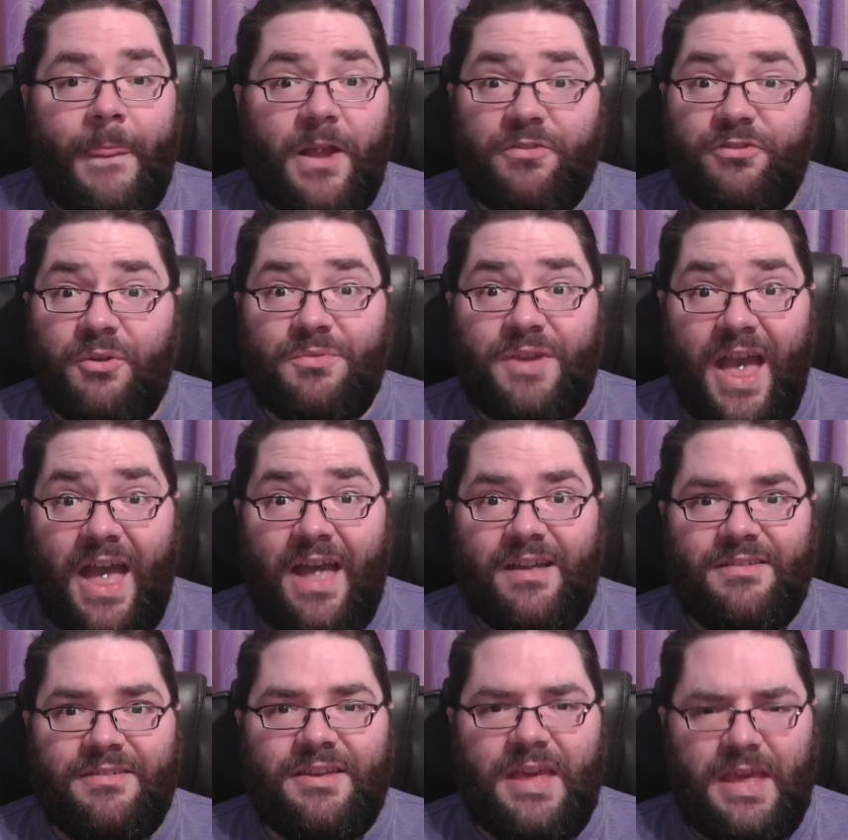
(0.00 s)
So yeah,
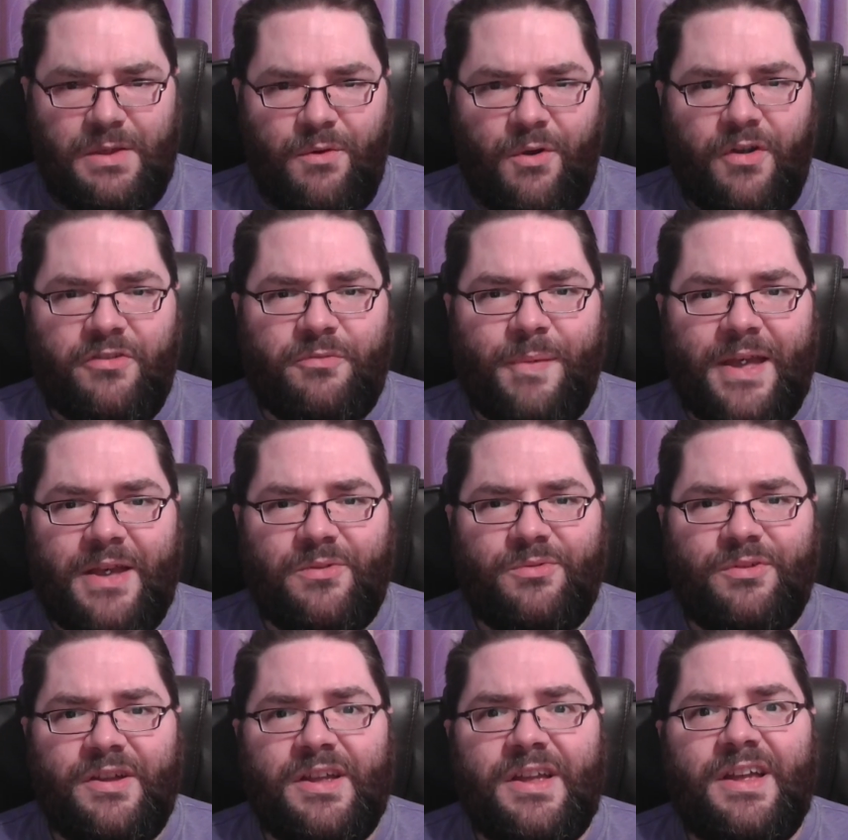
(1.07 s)
keep your eyes
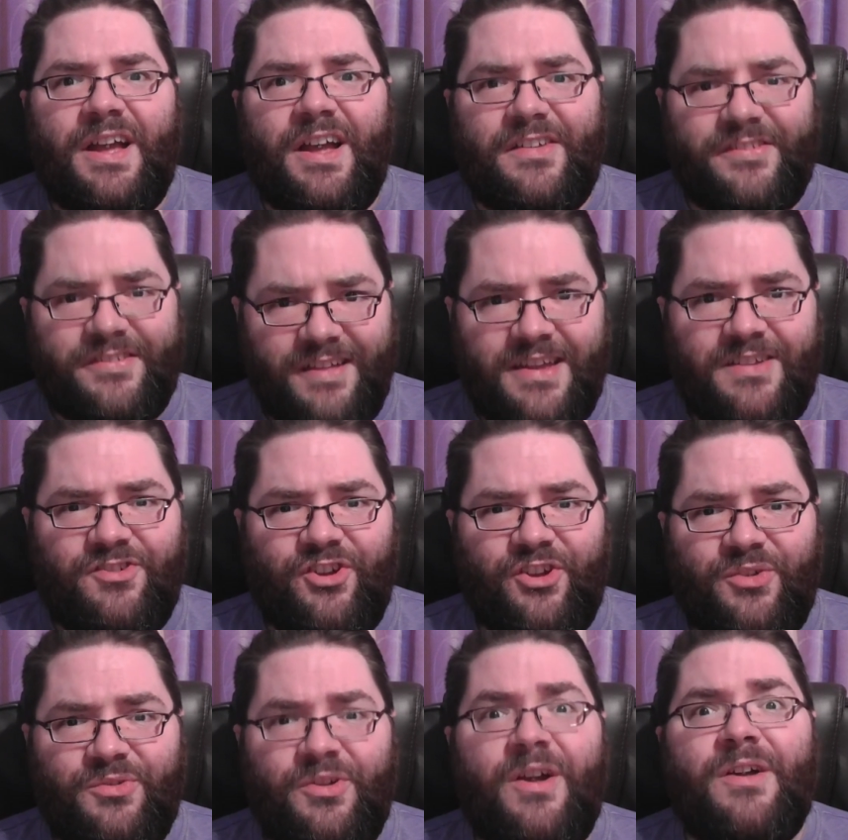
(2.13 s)
peeled and stay
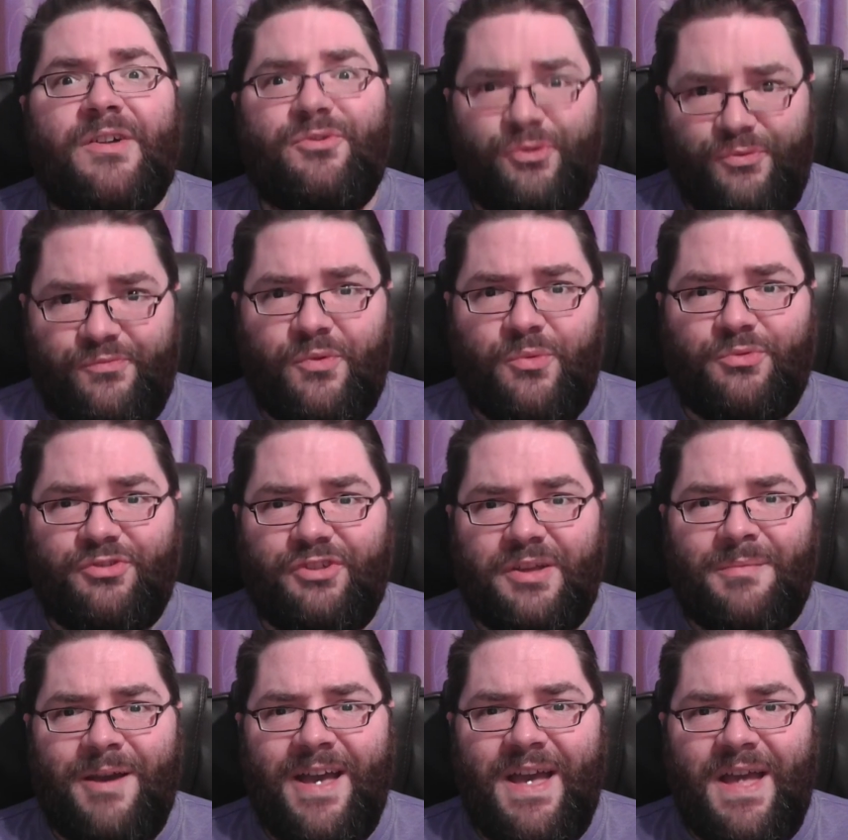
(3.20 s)
tuned to Full
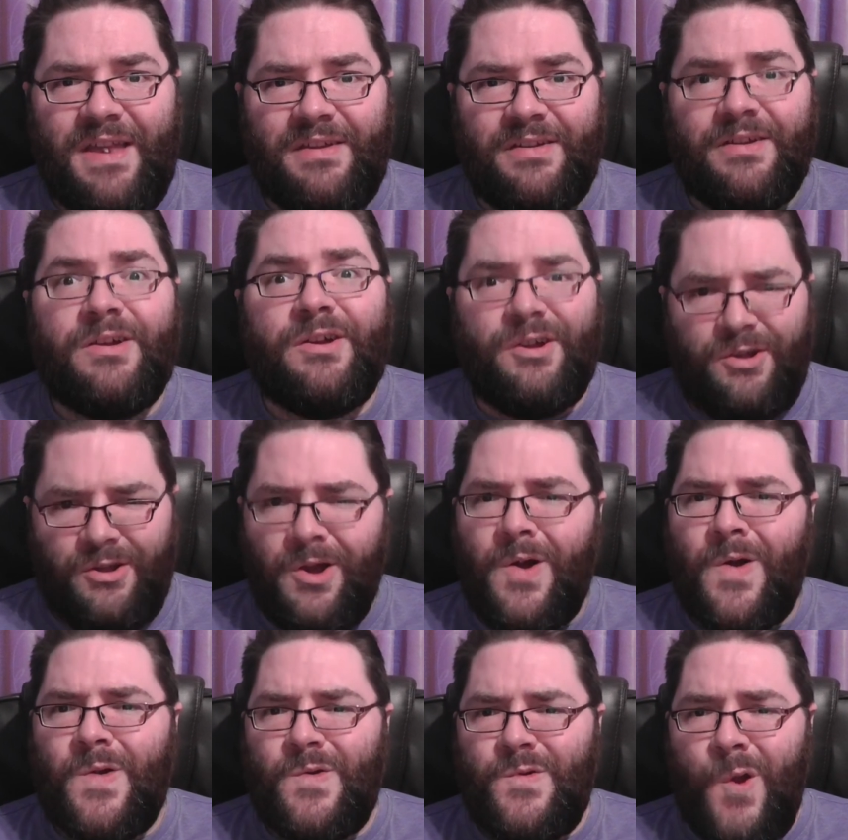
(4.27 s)
Steam Ahead.
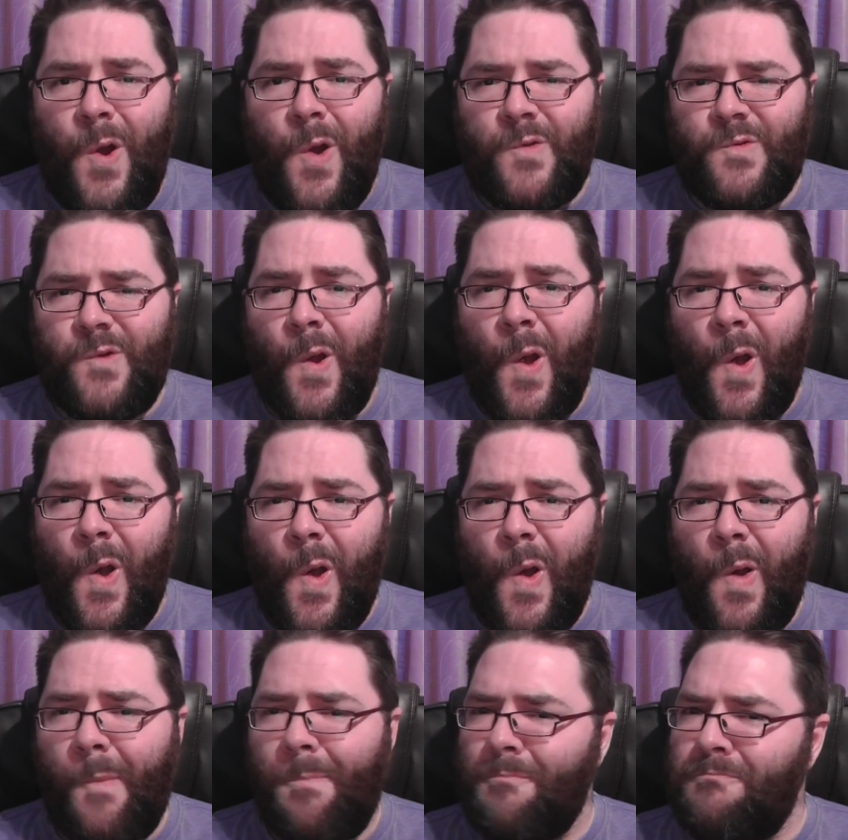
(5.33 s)
Poop
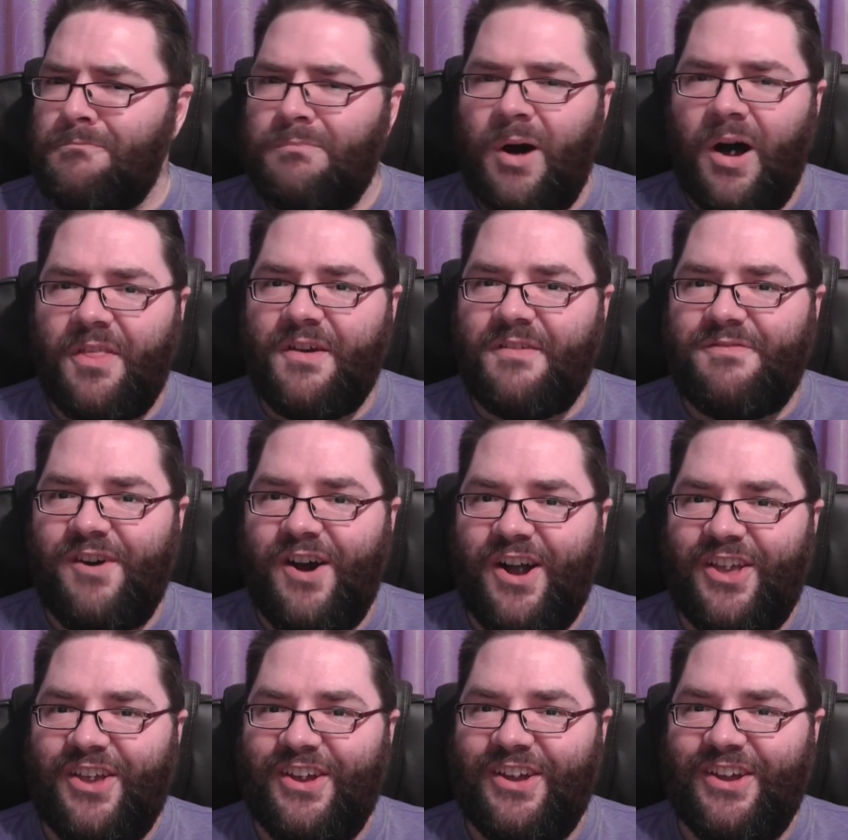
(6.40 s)
poop,
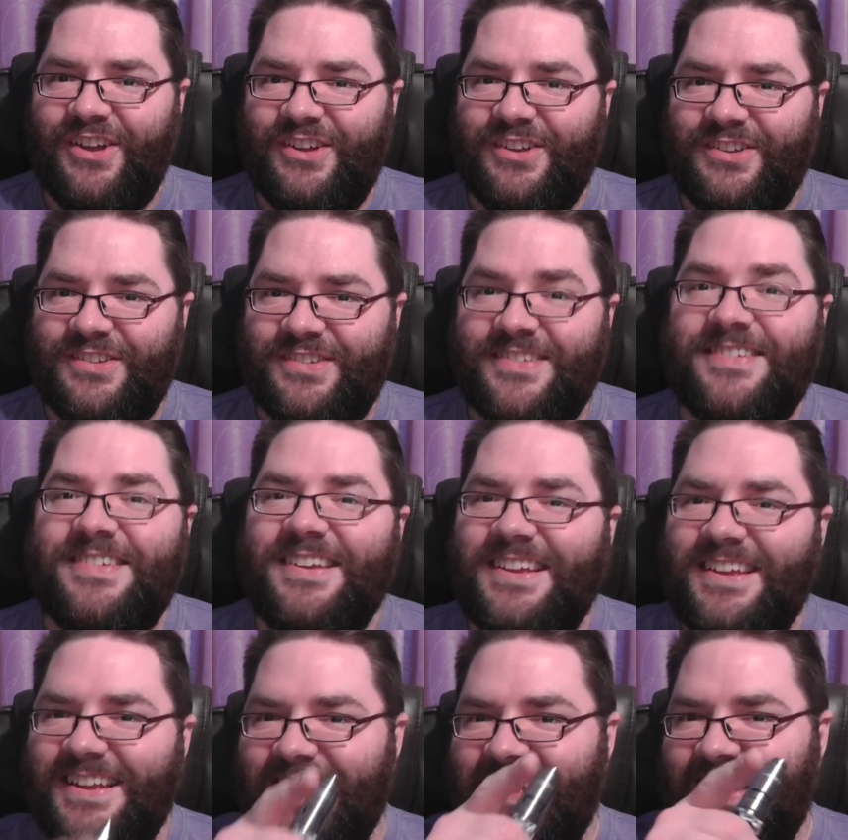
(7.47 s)
motherfuckers.
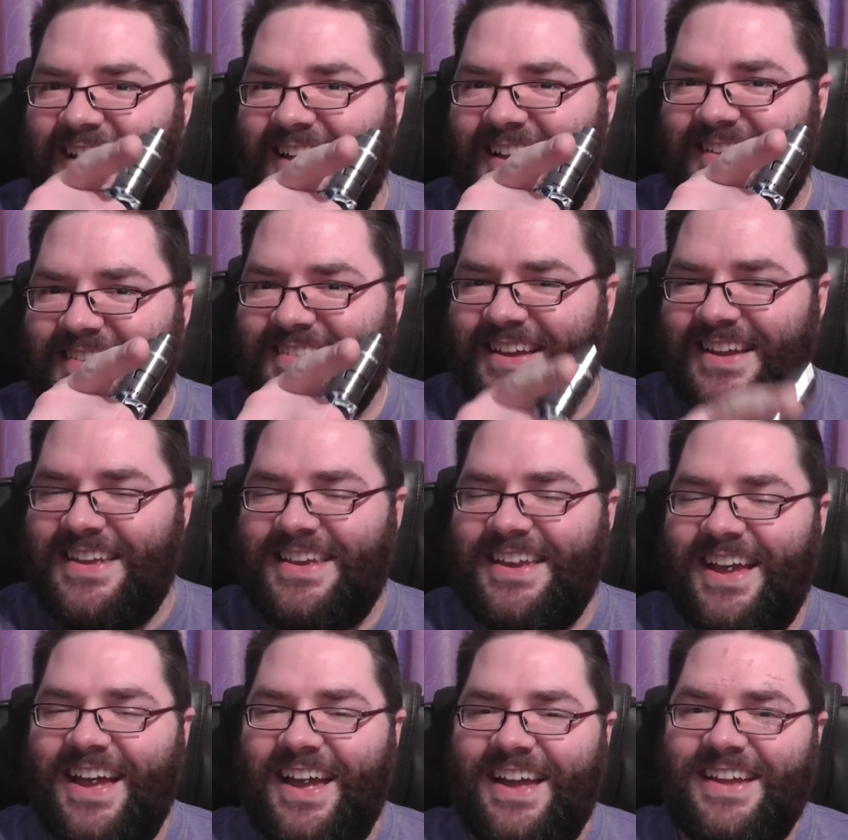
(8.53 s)
Take
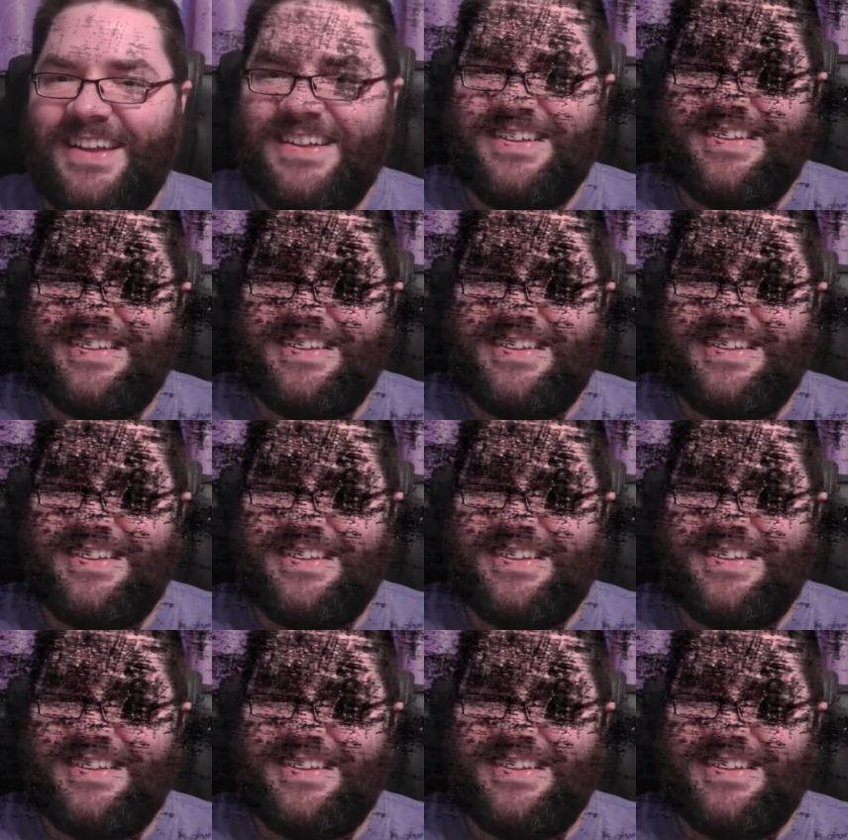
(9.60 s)
care.